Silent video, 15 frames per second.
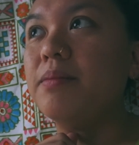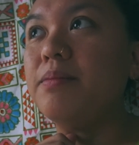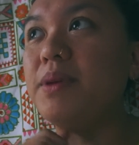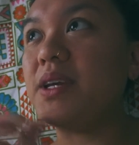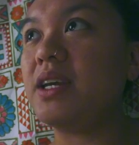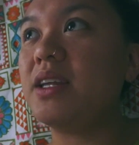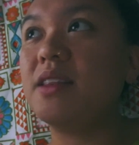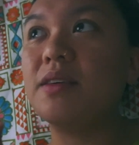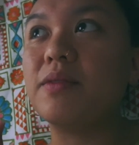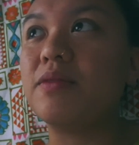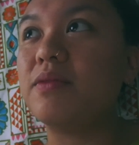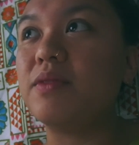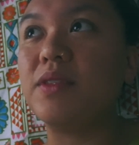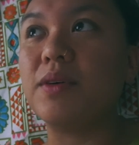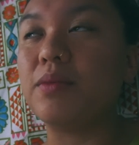be
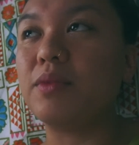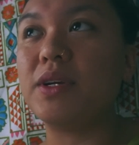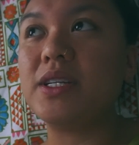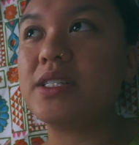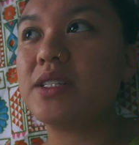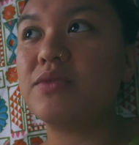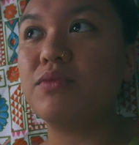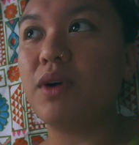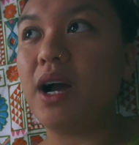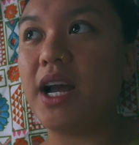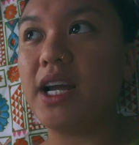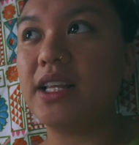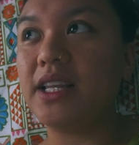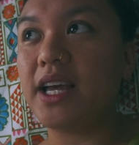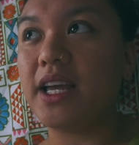the reason
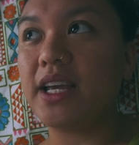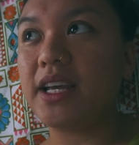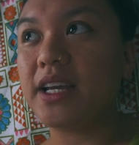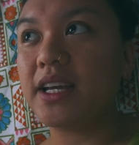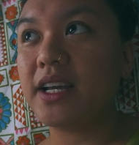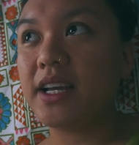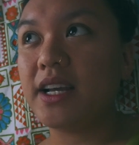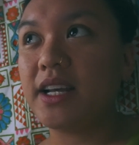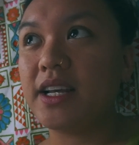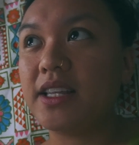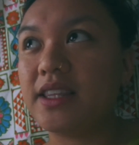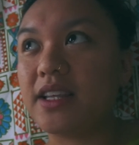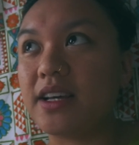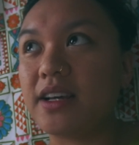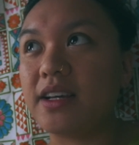why like
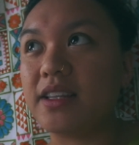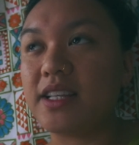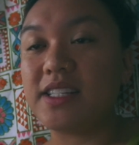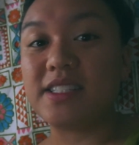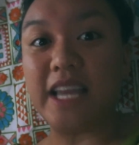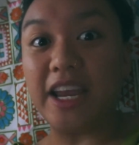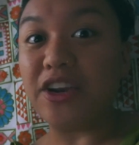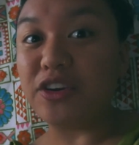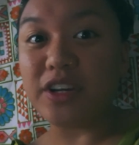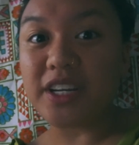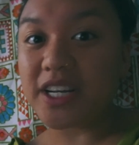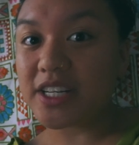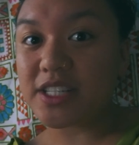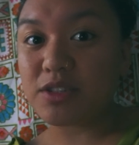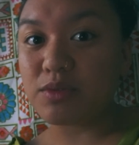the
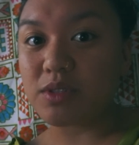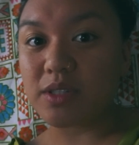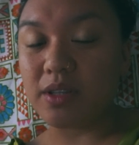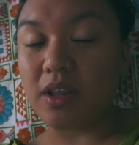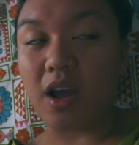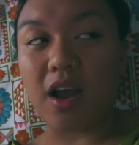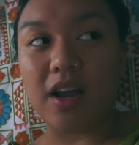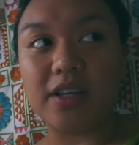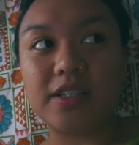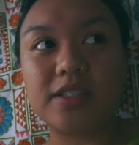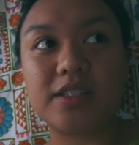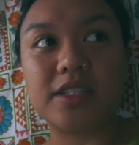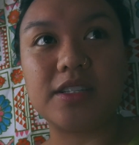sacredness was lost.